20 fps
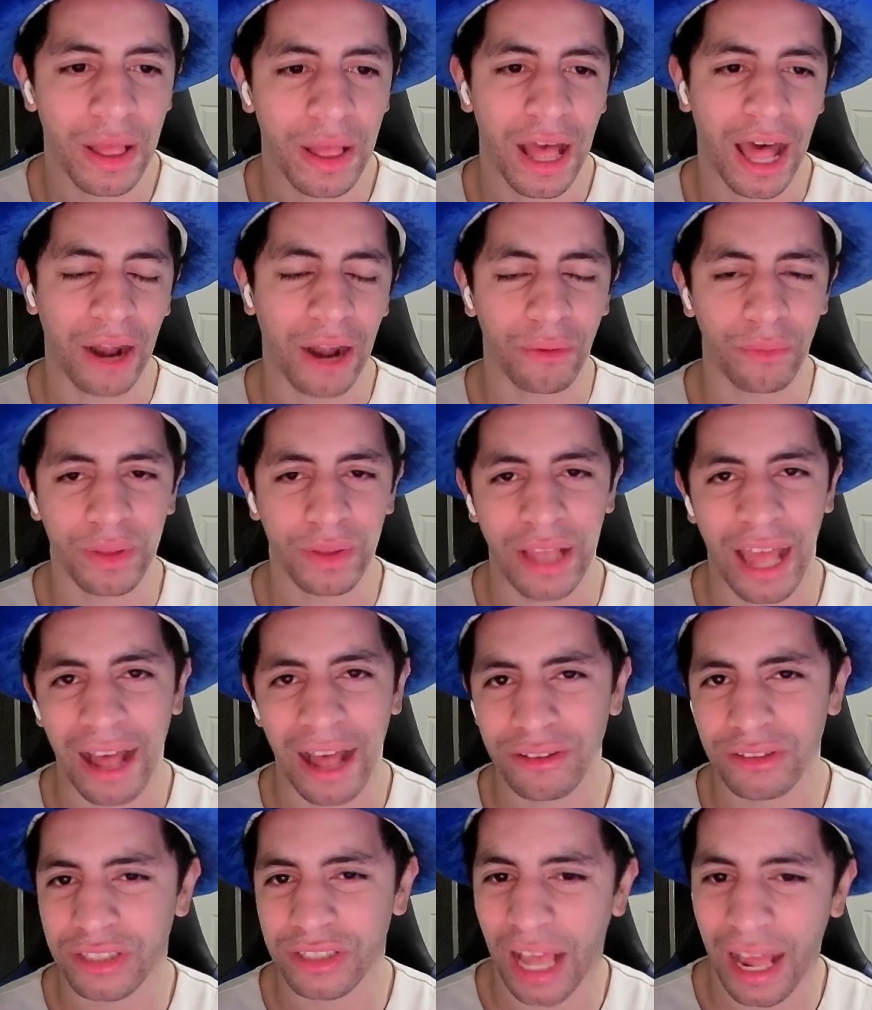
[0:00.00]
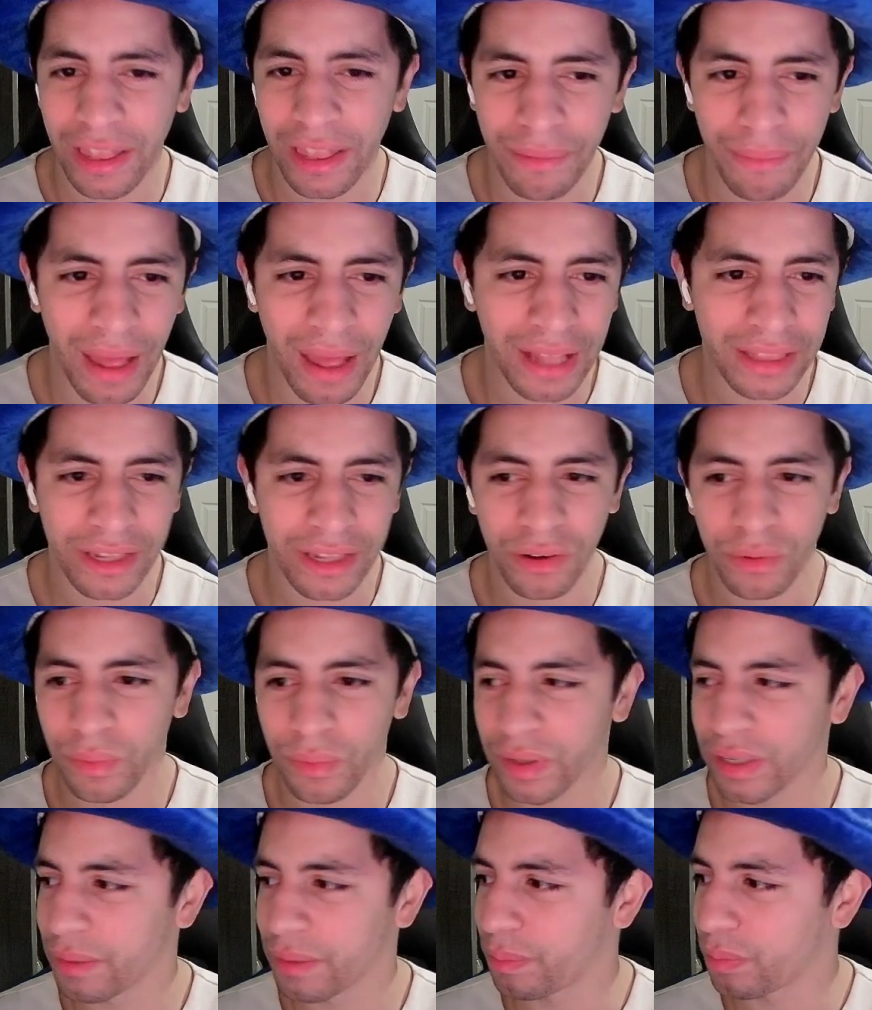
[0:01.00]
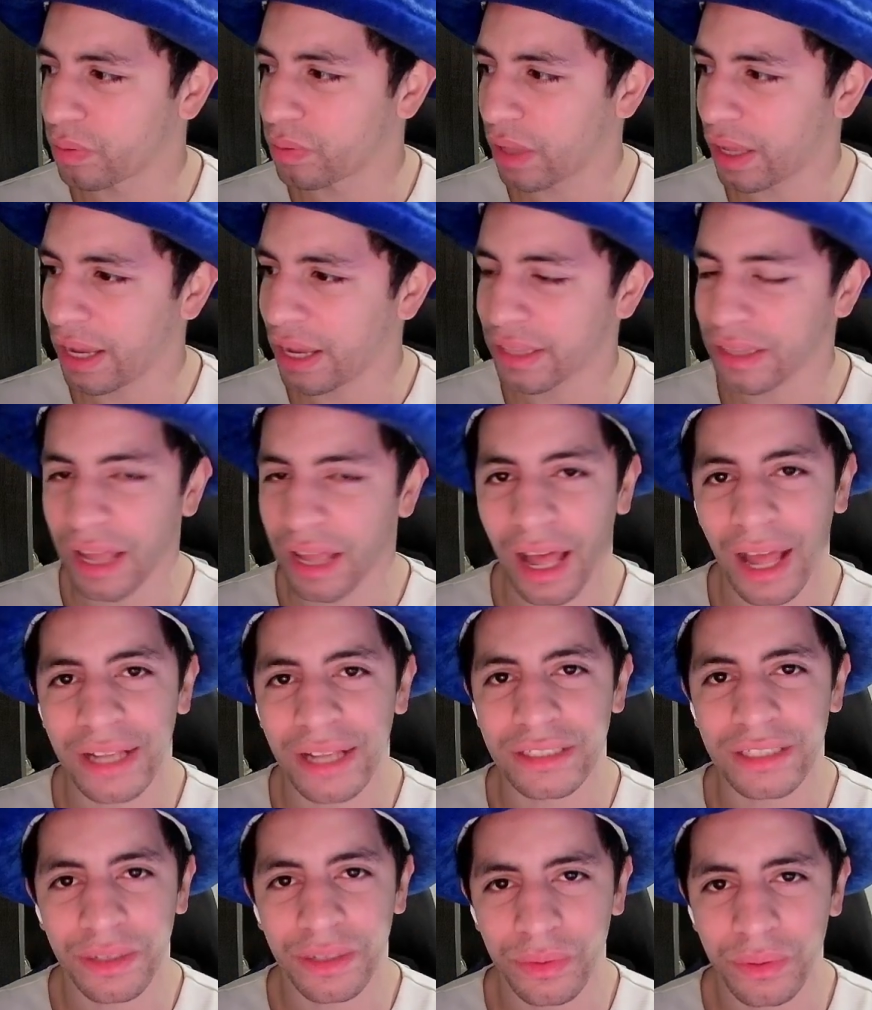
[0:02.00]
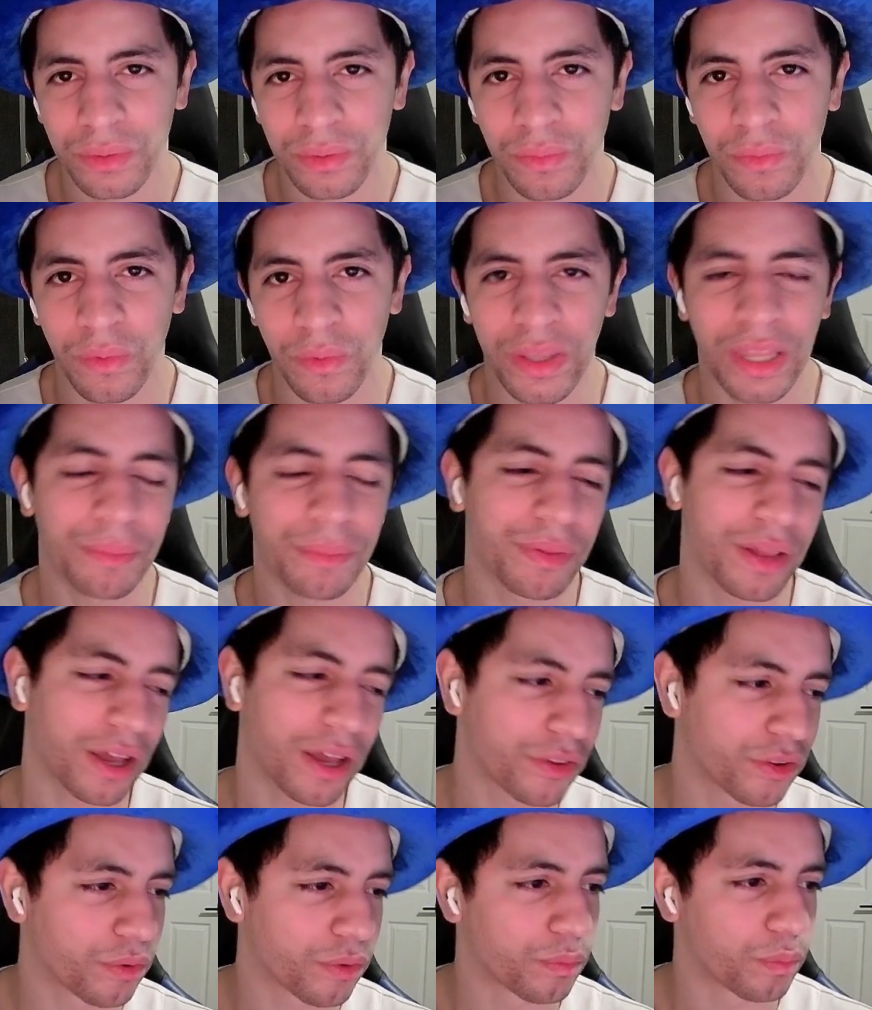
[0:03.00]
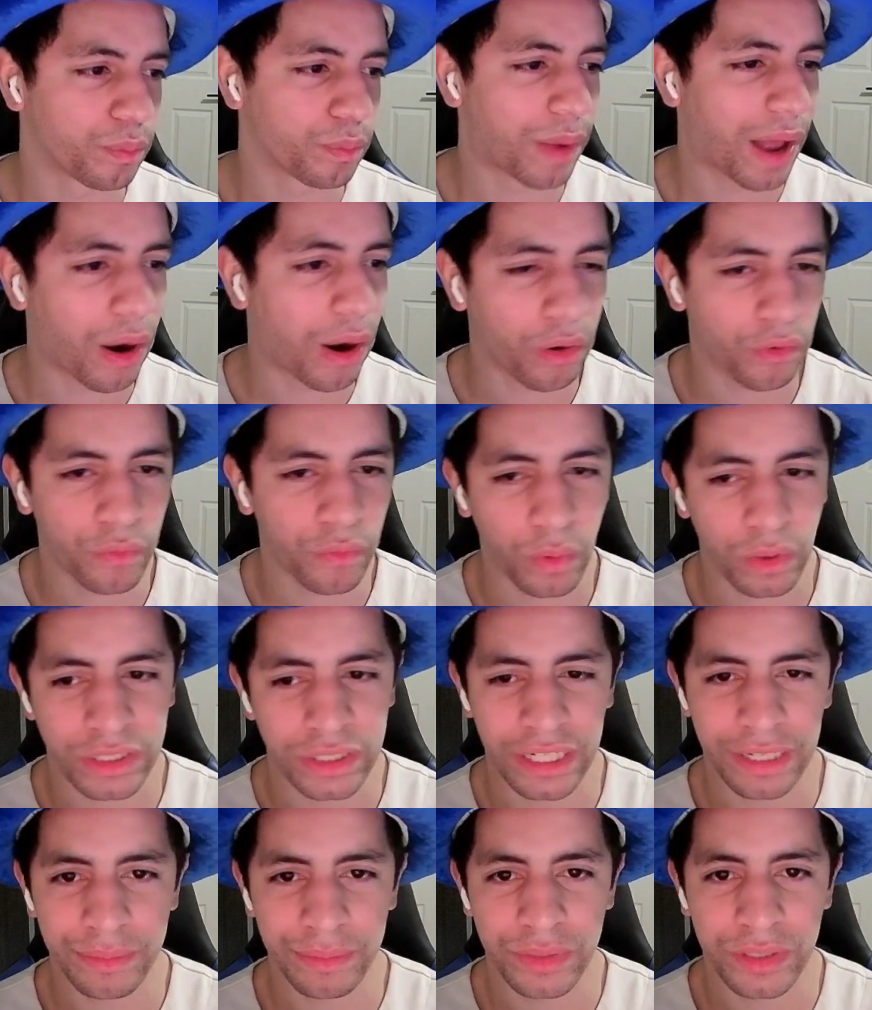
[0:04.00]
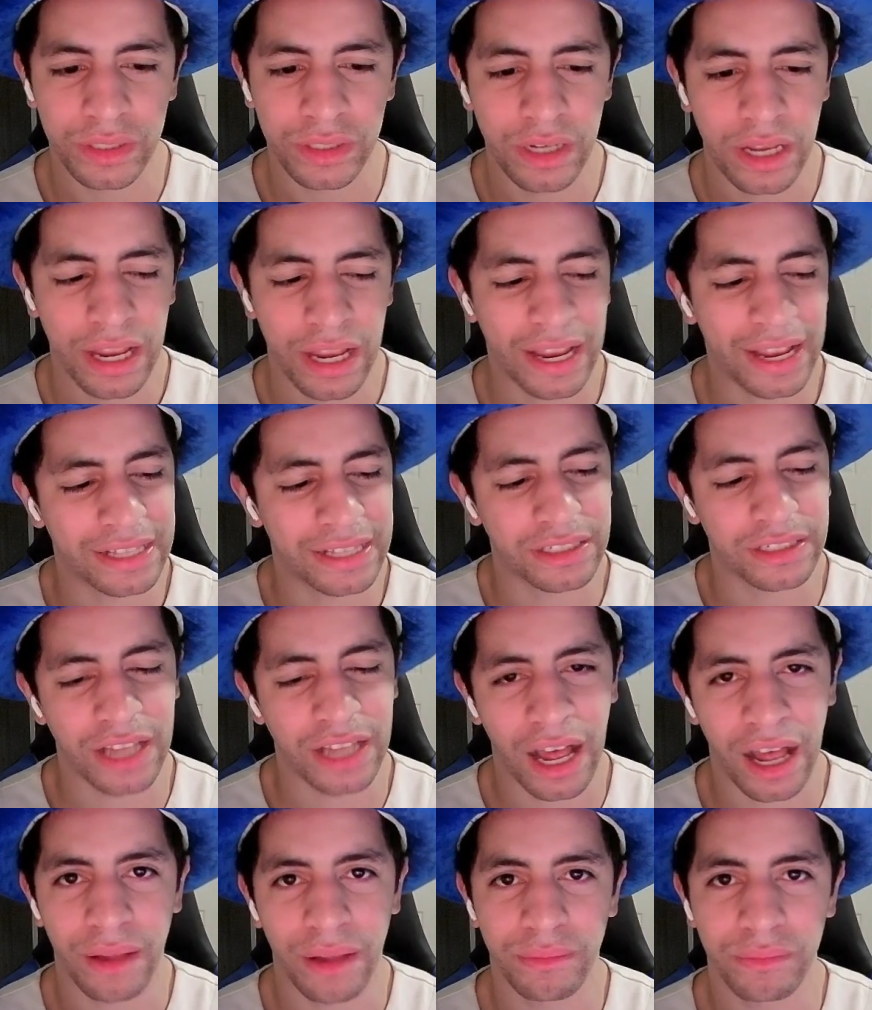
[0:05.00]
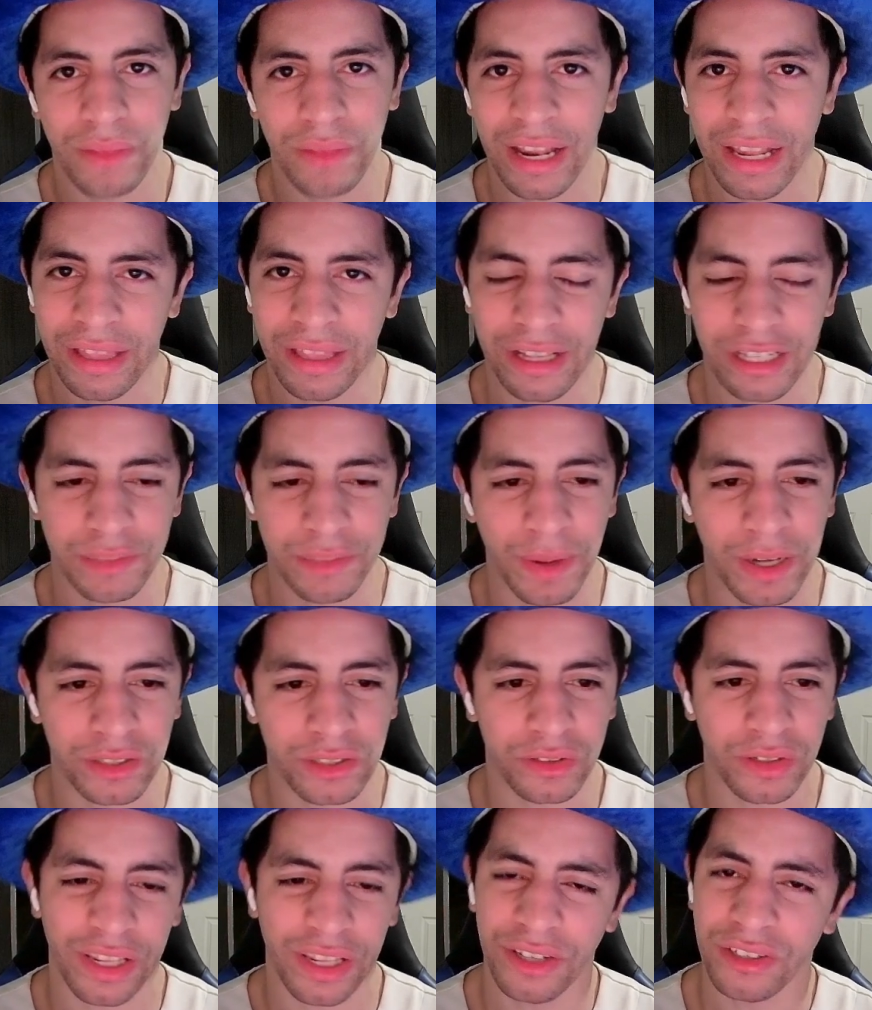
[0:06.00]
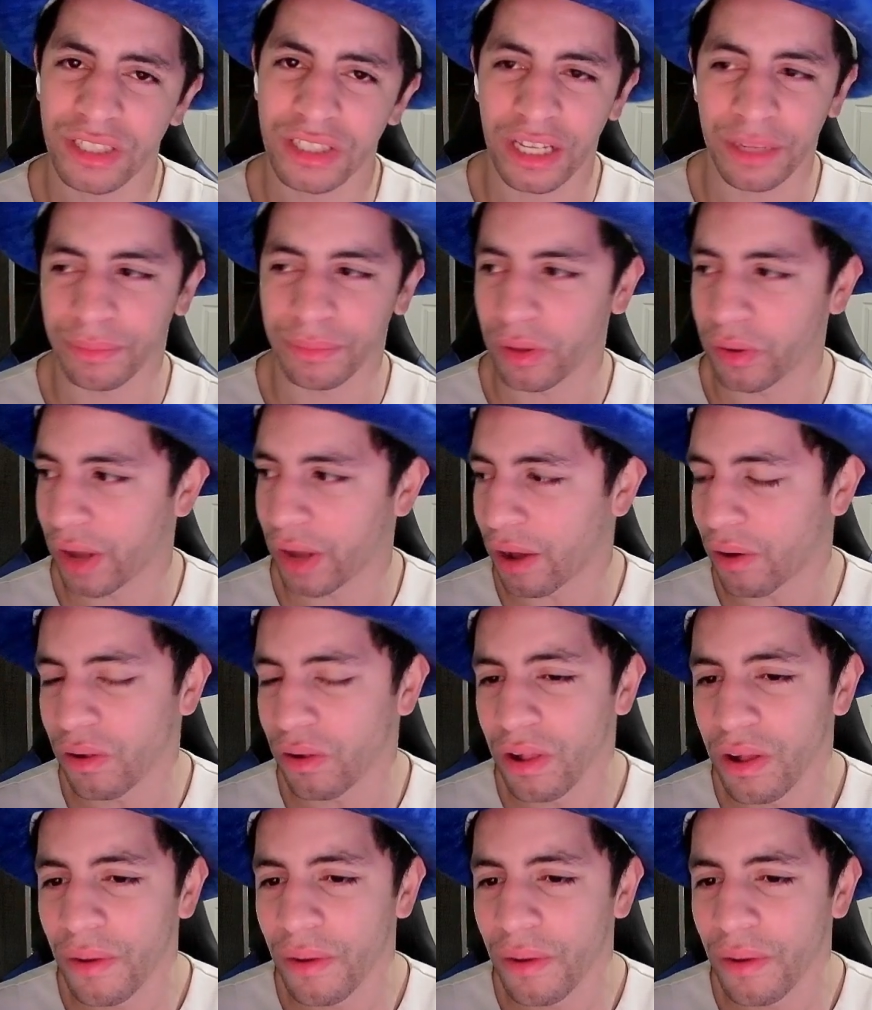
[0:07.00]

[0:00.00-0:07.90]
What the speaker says: Outside of the MAC, they don't really play at the highest level. When they play other Power 4 teams, it's not anything special. They usually get blown out.